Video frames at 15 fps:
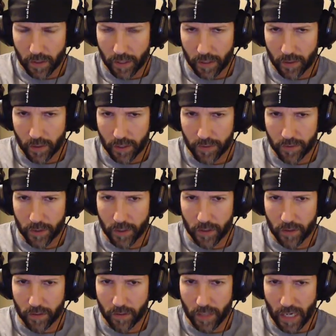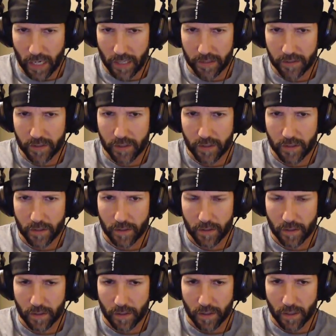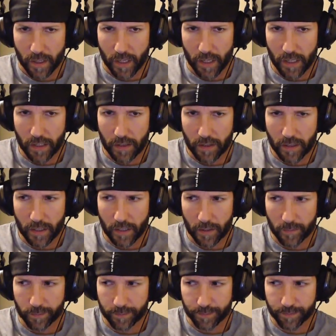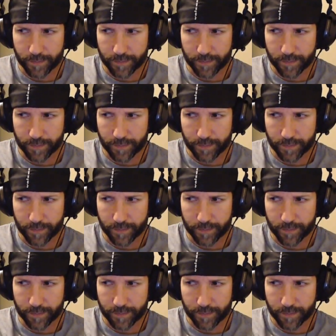Christopher Yost and damn